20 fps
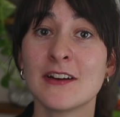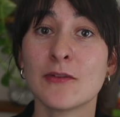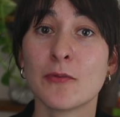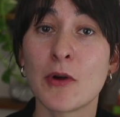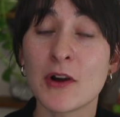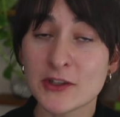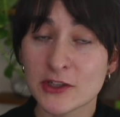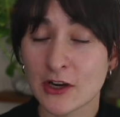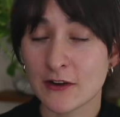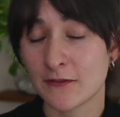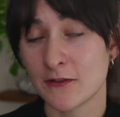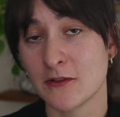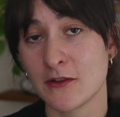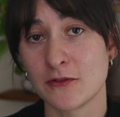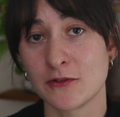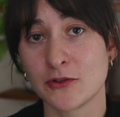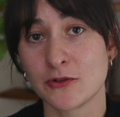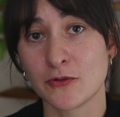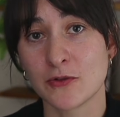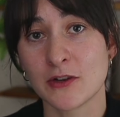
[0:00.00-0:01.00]
Watch out for
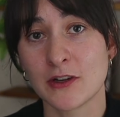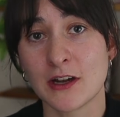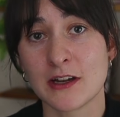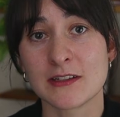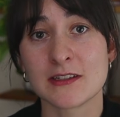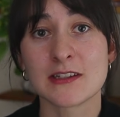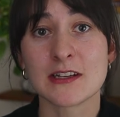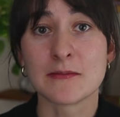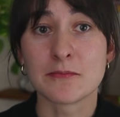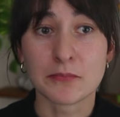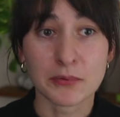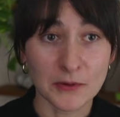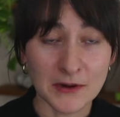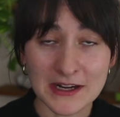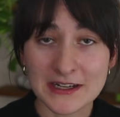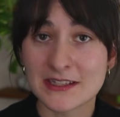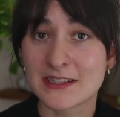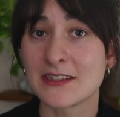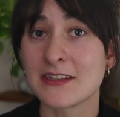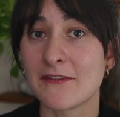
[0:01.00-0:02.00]
those shortcuts.
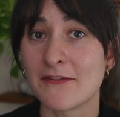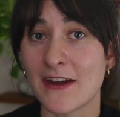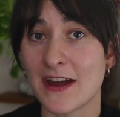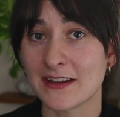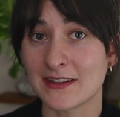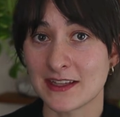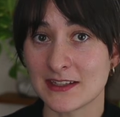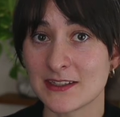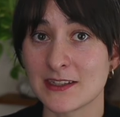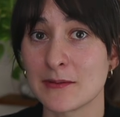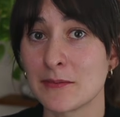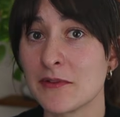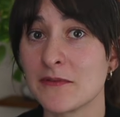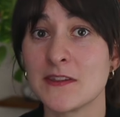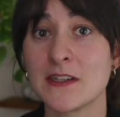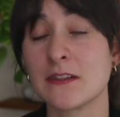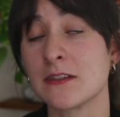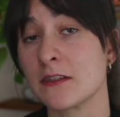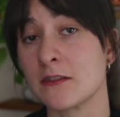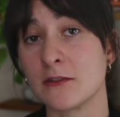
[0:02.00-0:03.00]
Embrace the fact that some of
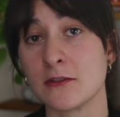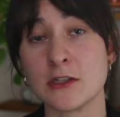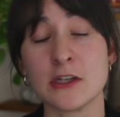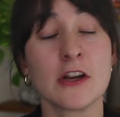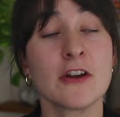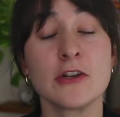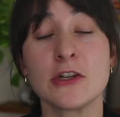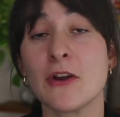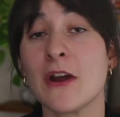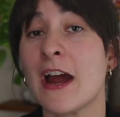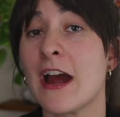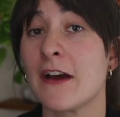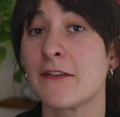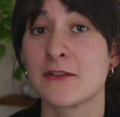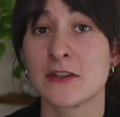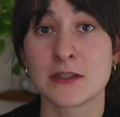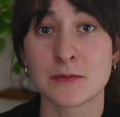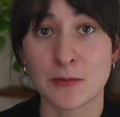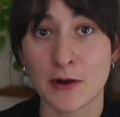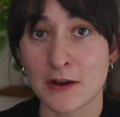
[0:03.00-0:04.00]
this is, you have
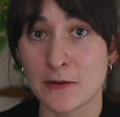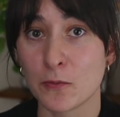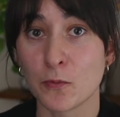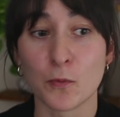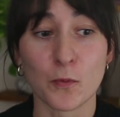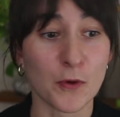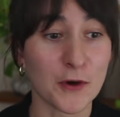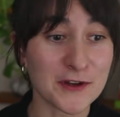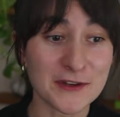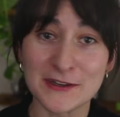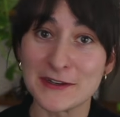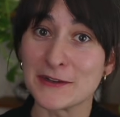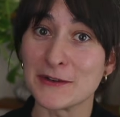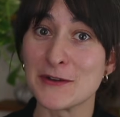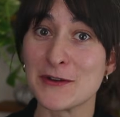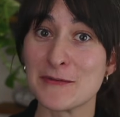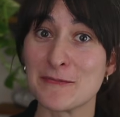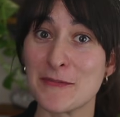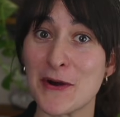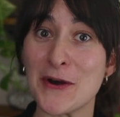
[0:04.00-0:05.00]
to spread
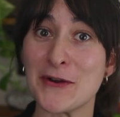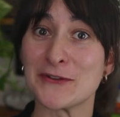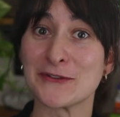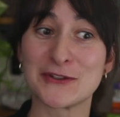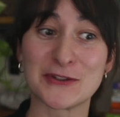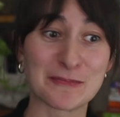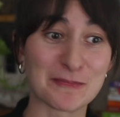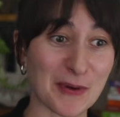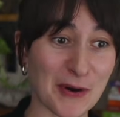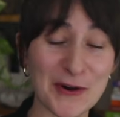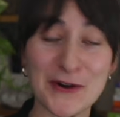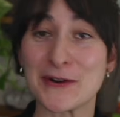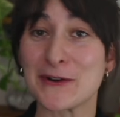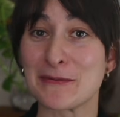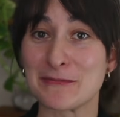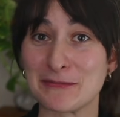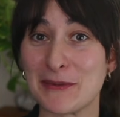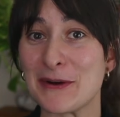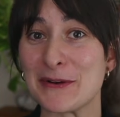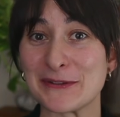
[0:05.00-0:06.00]
wooden mulch,
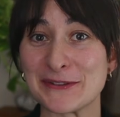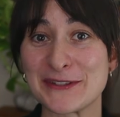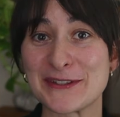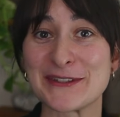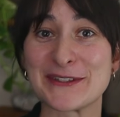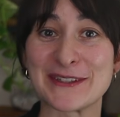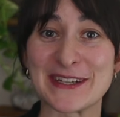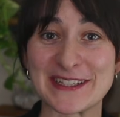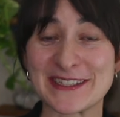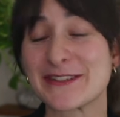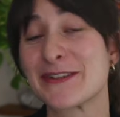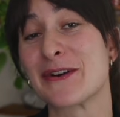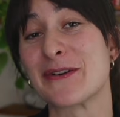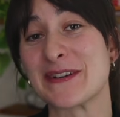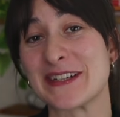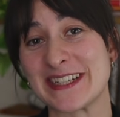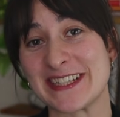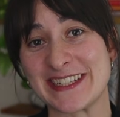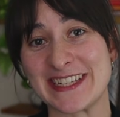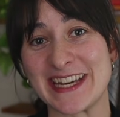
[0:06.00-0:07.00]
bark mulch. It's
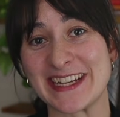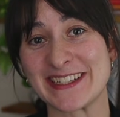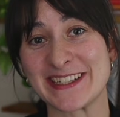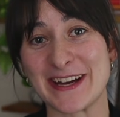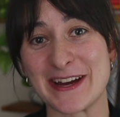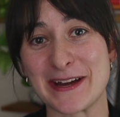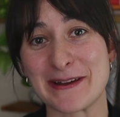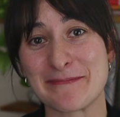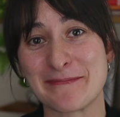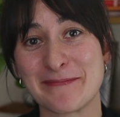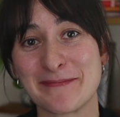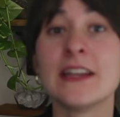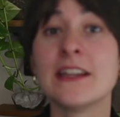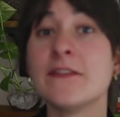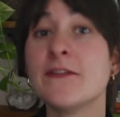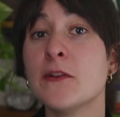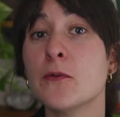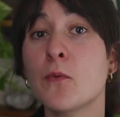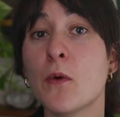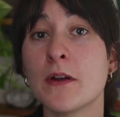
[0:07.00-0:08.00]
going to take time. And
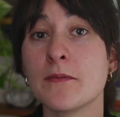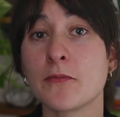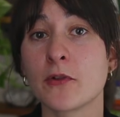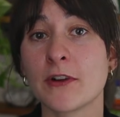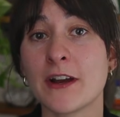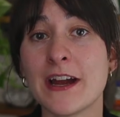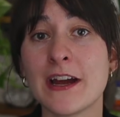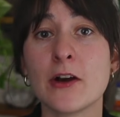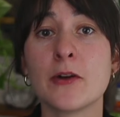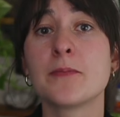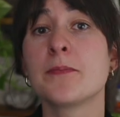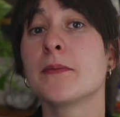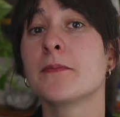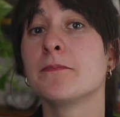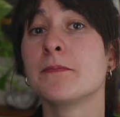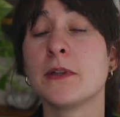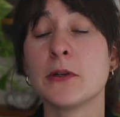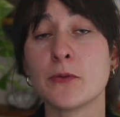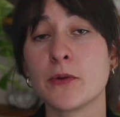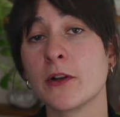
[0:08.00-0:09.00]
if you want more help,
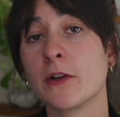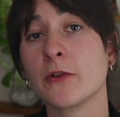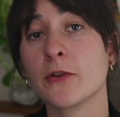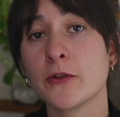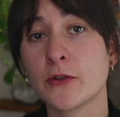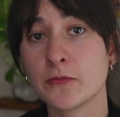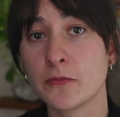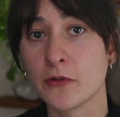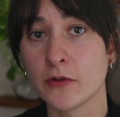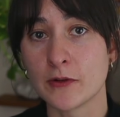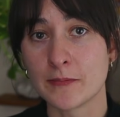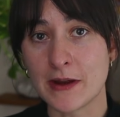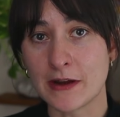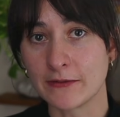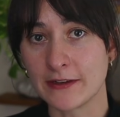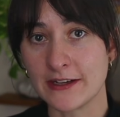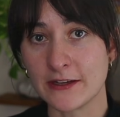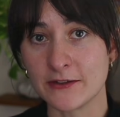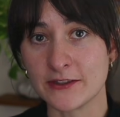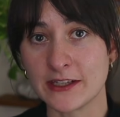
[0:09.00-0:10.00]
you want to learn more about
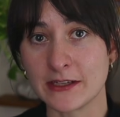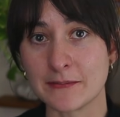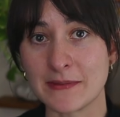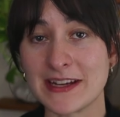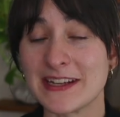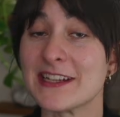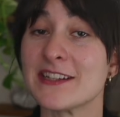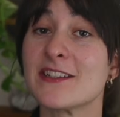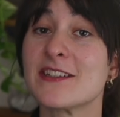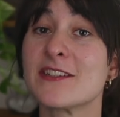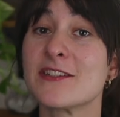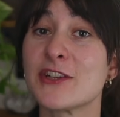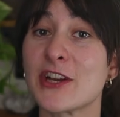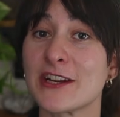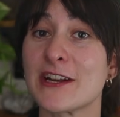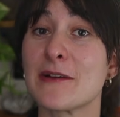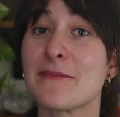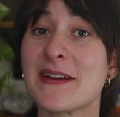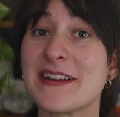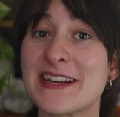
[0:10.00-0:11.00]
reducing maintenance,
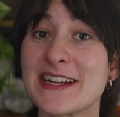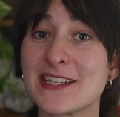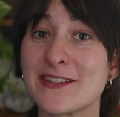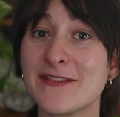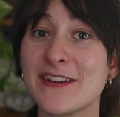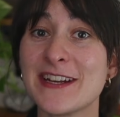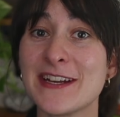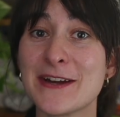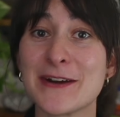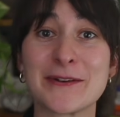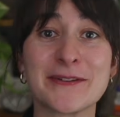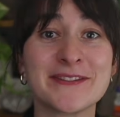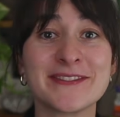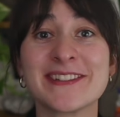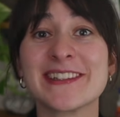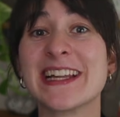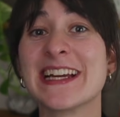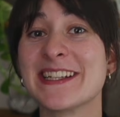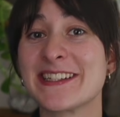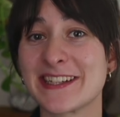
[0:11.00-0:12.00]
check out my next video,
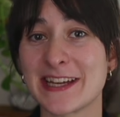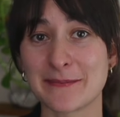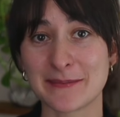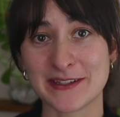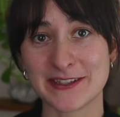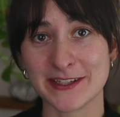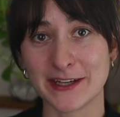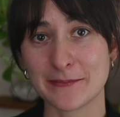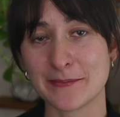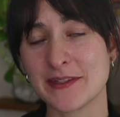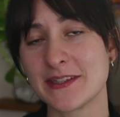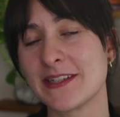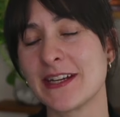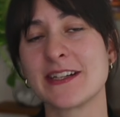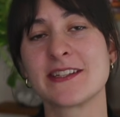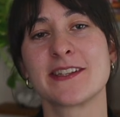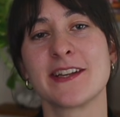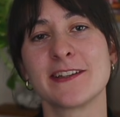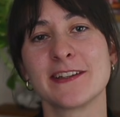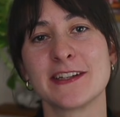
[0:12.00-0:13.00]
Landscape Design
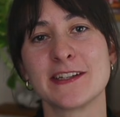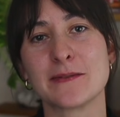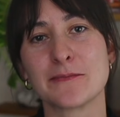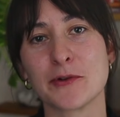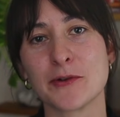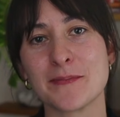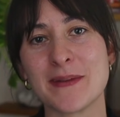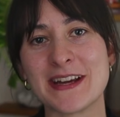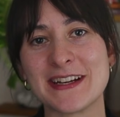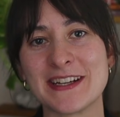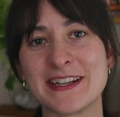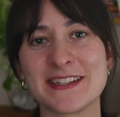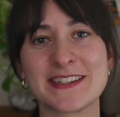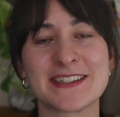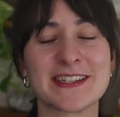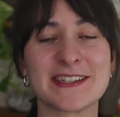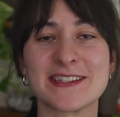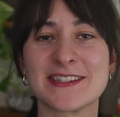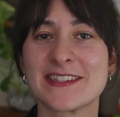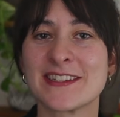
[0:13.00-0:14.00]
Mistakes That Lead to More
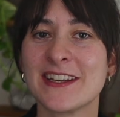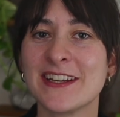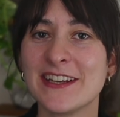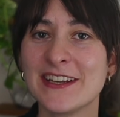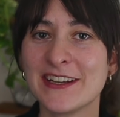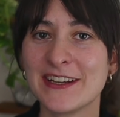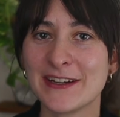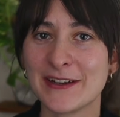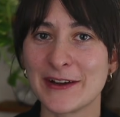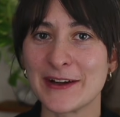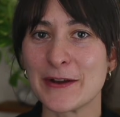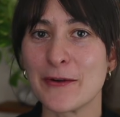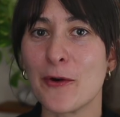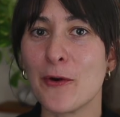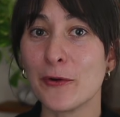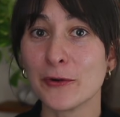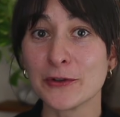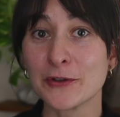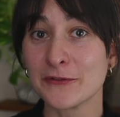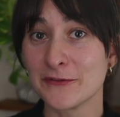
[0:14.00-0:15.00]
Maintenance. It's an
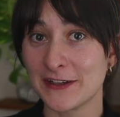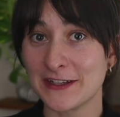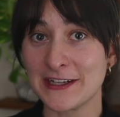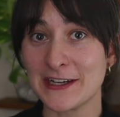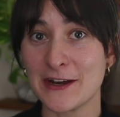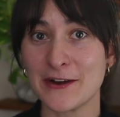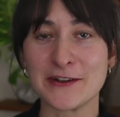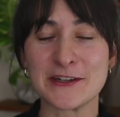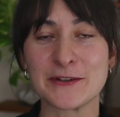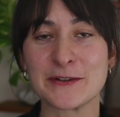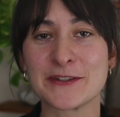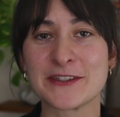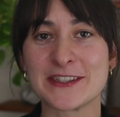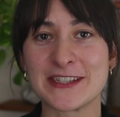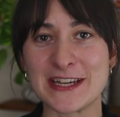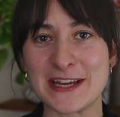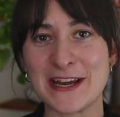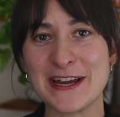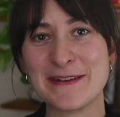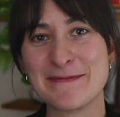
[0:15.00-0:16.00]
older video, you'll
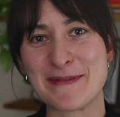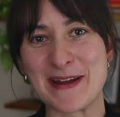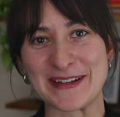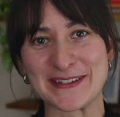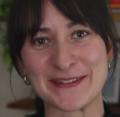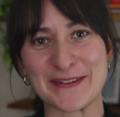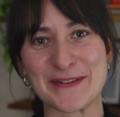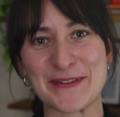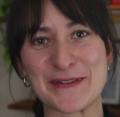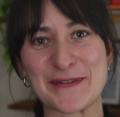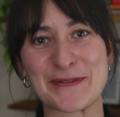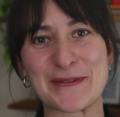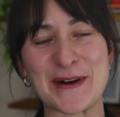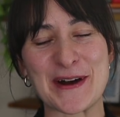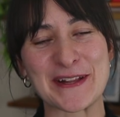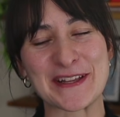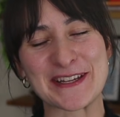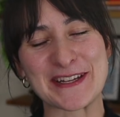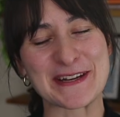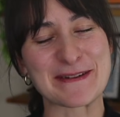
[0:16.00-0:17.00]
see, based on the
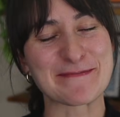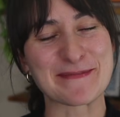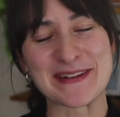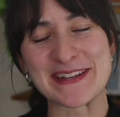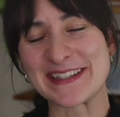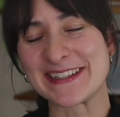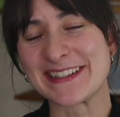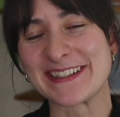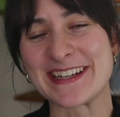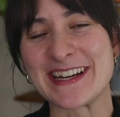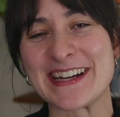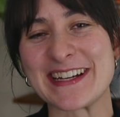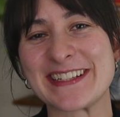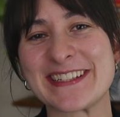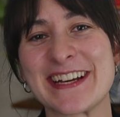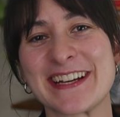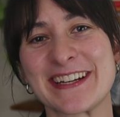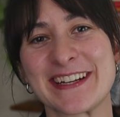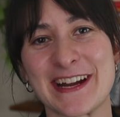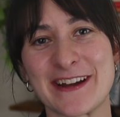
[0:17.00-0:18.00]
quality, but
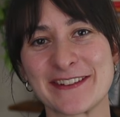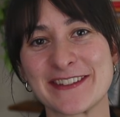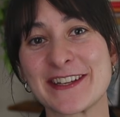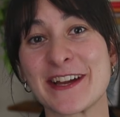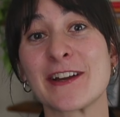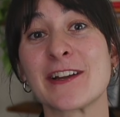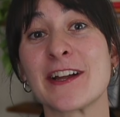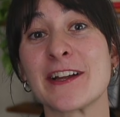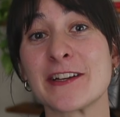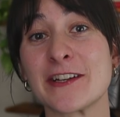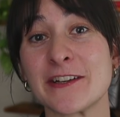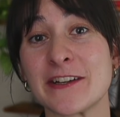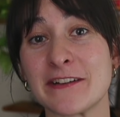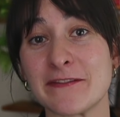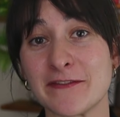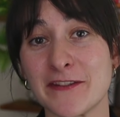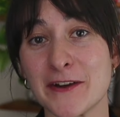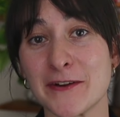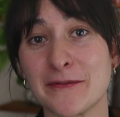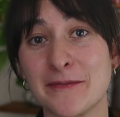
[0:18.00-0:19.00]
check it out. It's got a lot of good
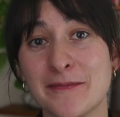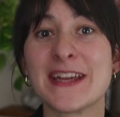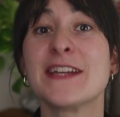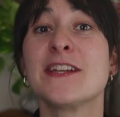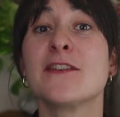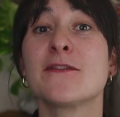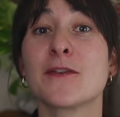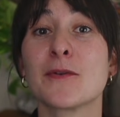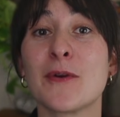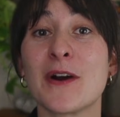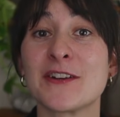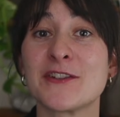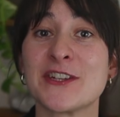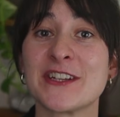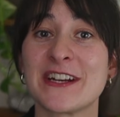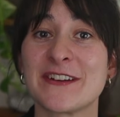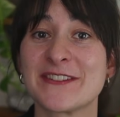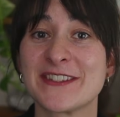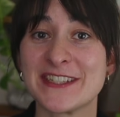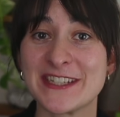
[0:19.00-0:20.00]
info. Thank you for
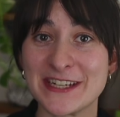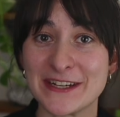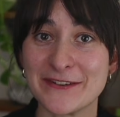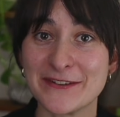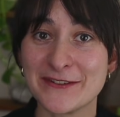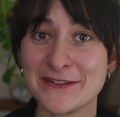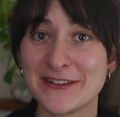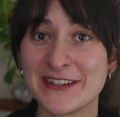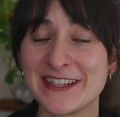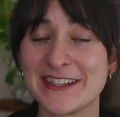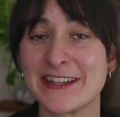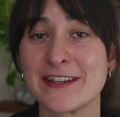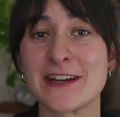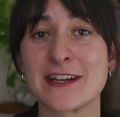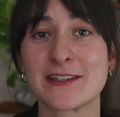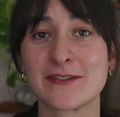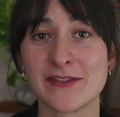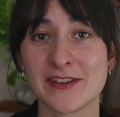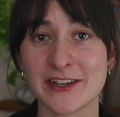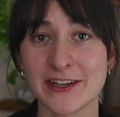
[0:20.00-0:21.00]
watching. I'll see you in the
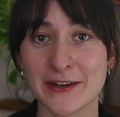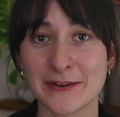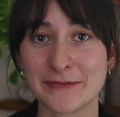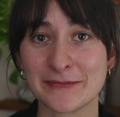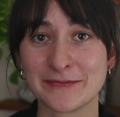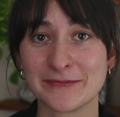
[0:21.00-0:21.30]
next video.